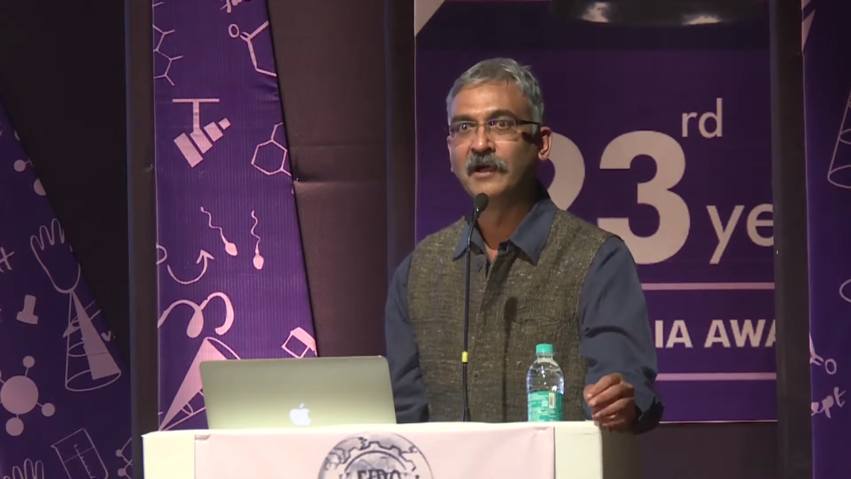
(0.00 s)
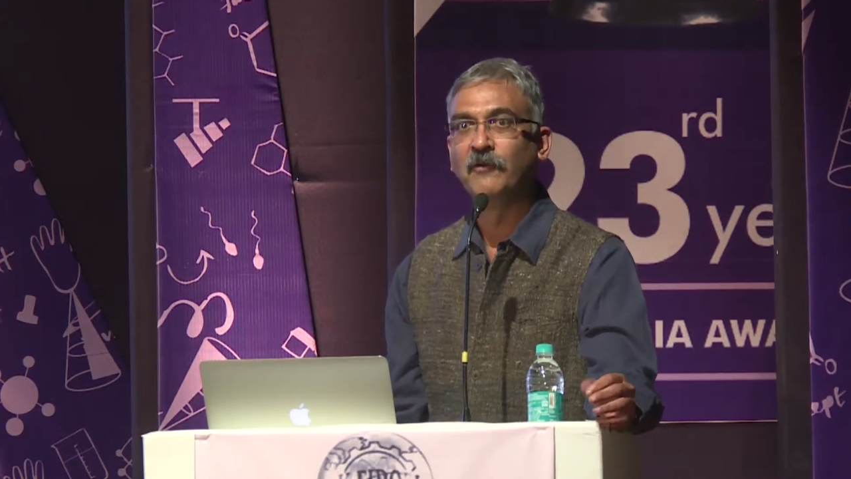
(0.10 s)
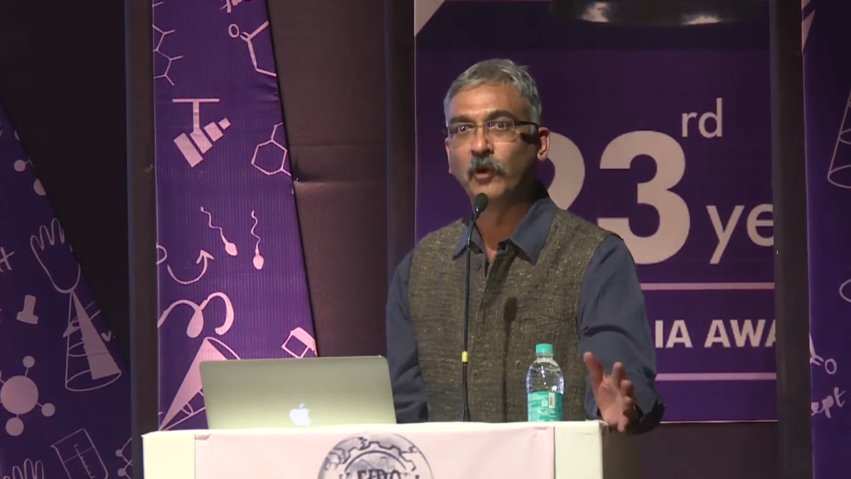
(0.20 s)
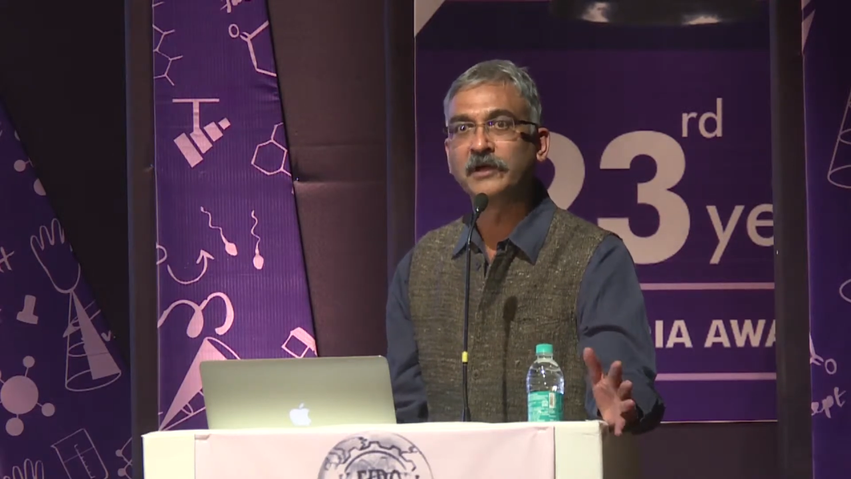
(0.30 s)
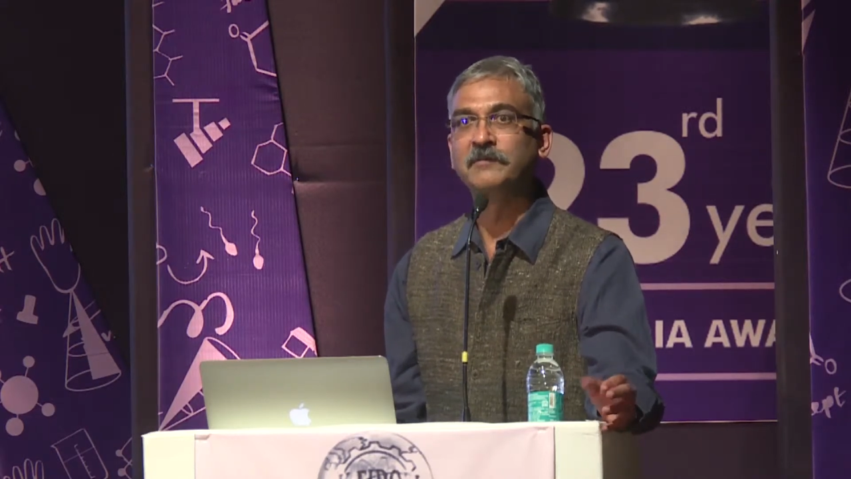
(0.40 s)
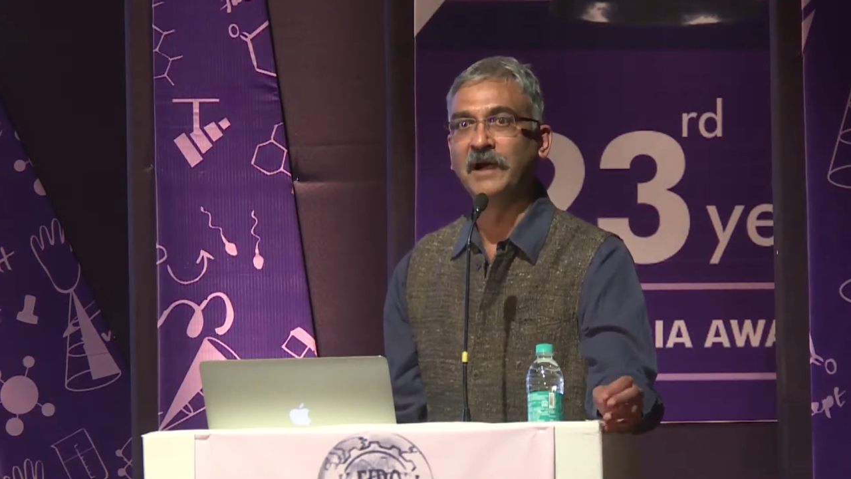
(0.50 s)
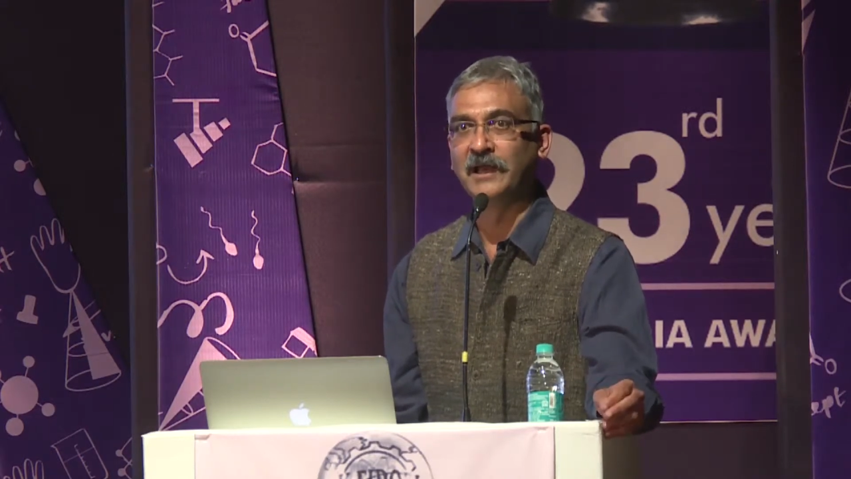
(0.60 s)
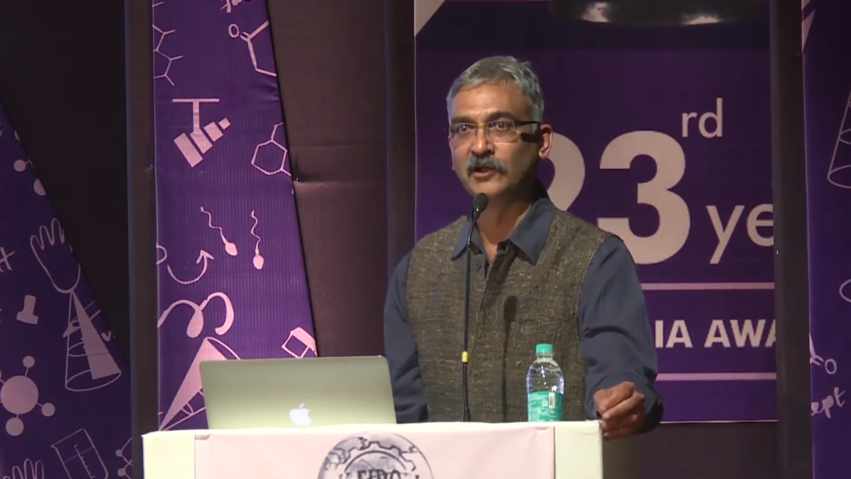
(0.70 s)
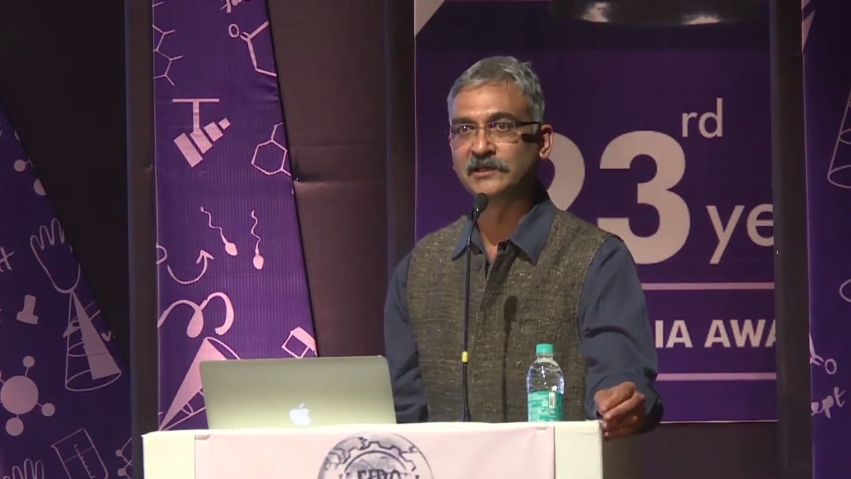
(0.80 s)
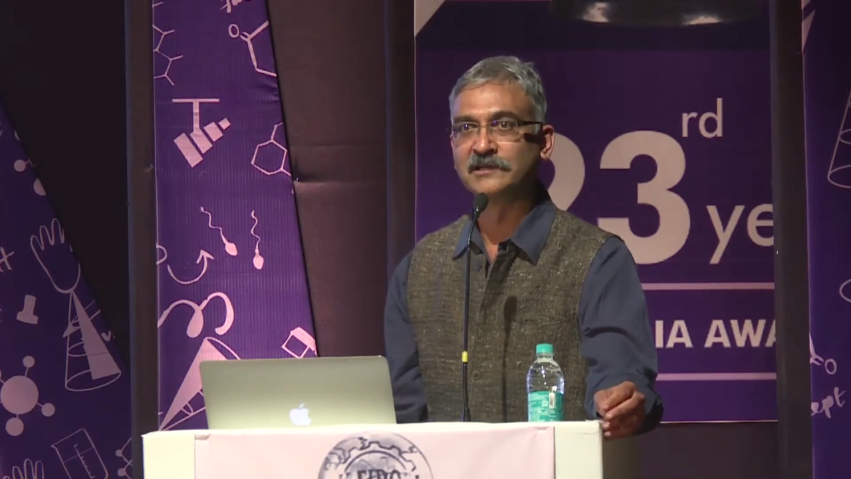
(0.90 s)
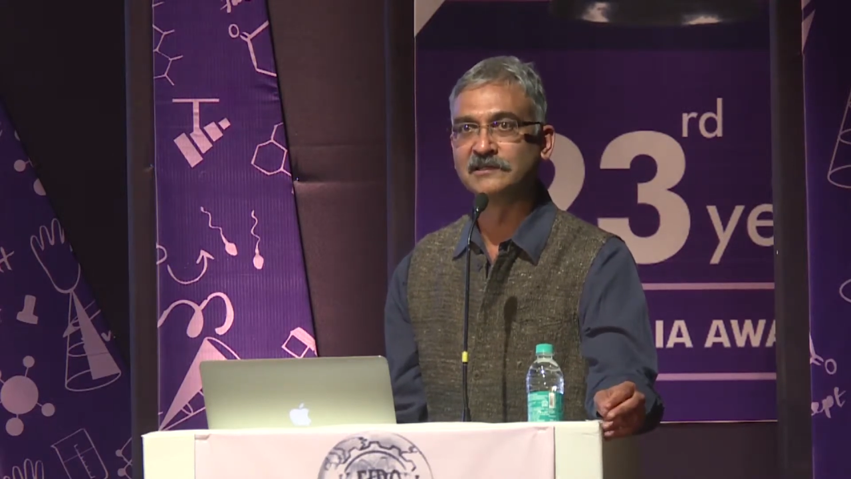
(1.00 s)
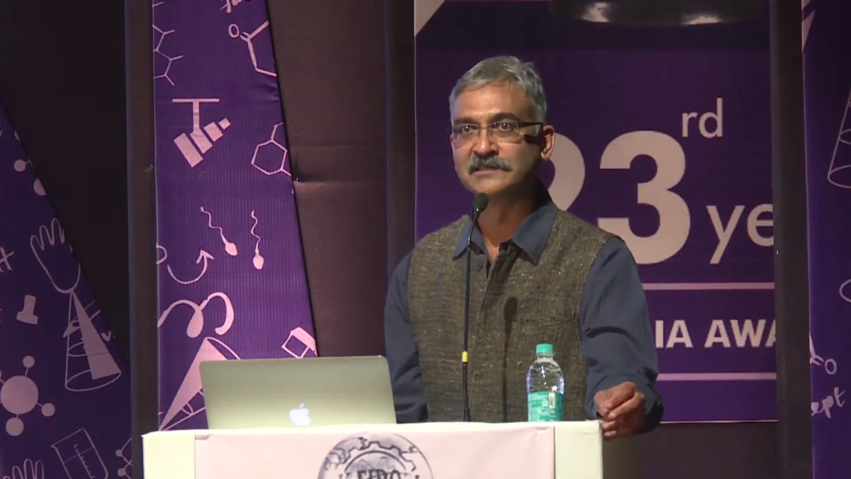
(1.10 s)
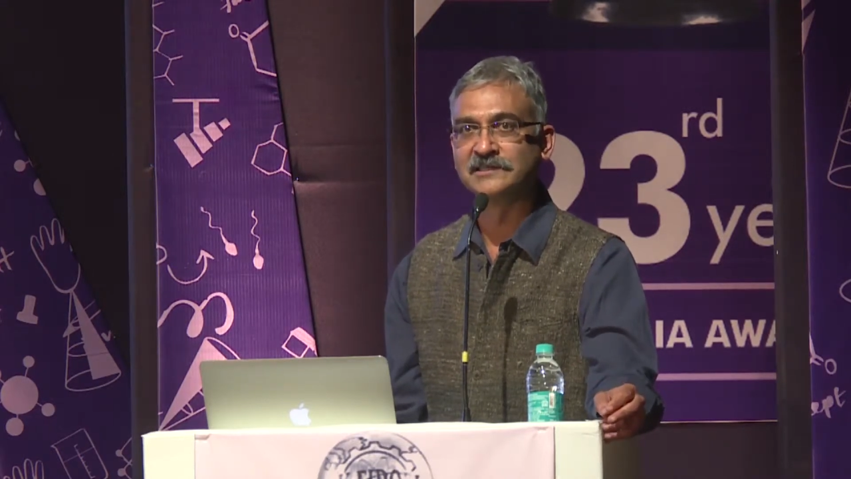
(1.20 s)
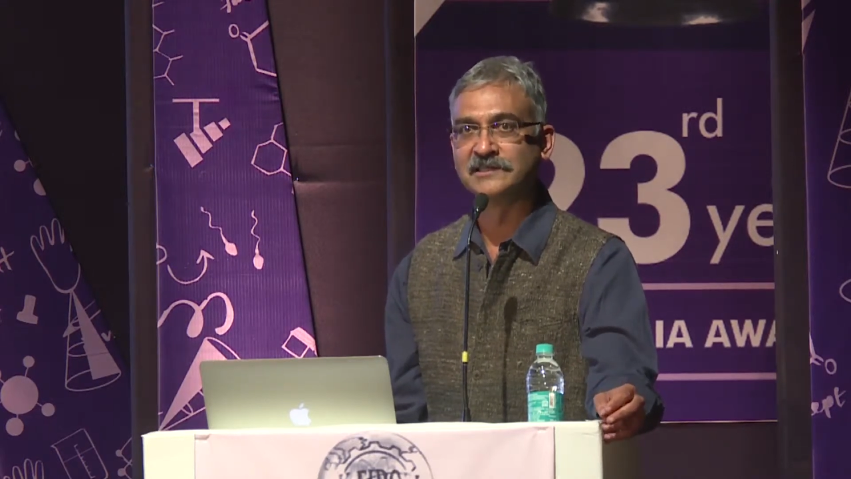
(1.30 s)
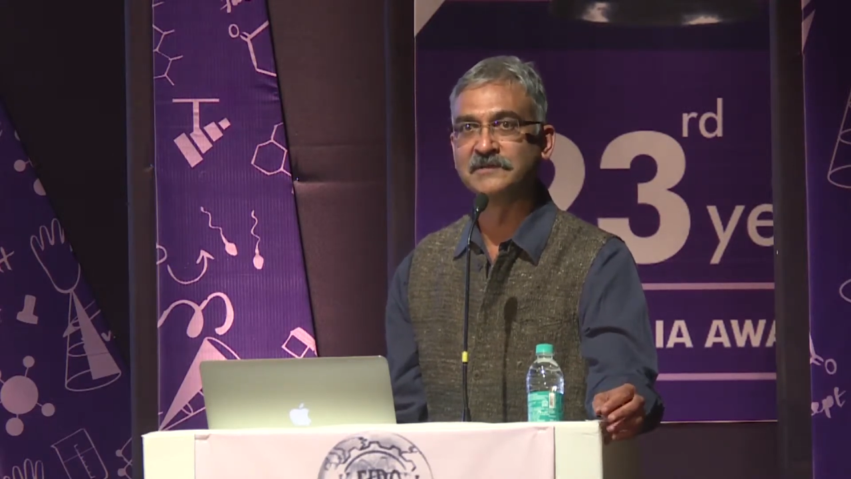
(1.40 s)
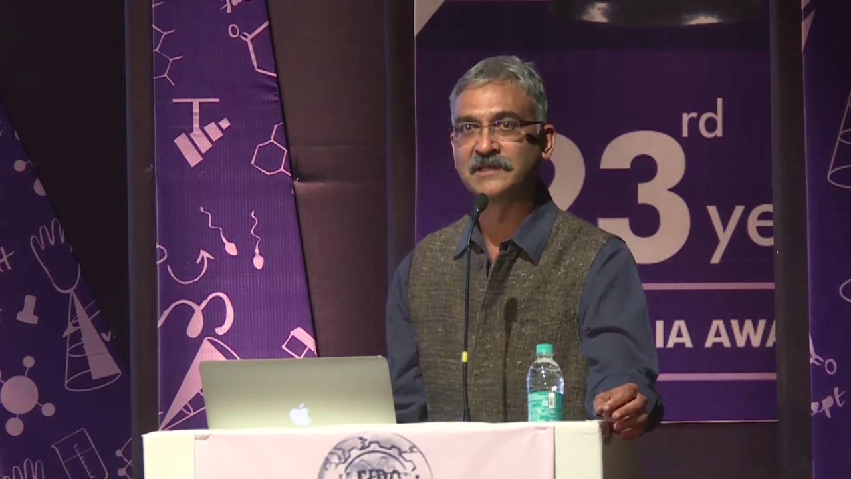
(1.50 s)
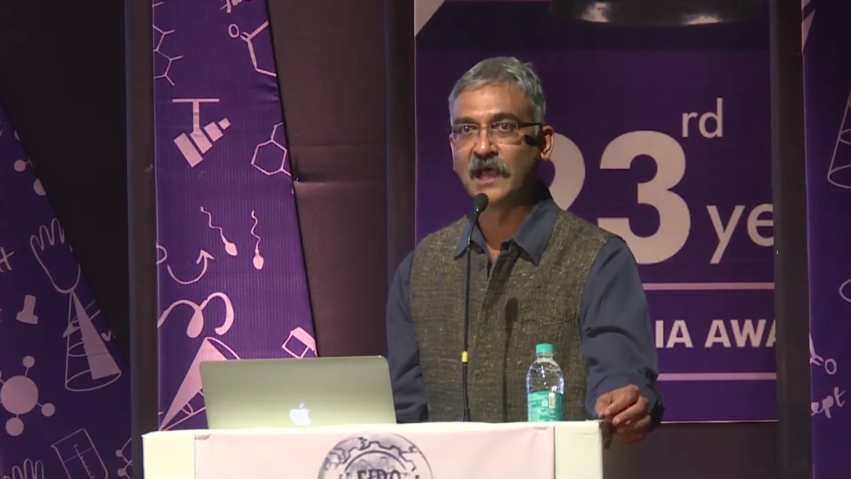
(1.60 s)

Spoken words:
what biological systems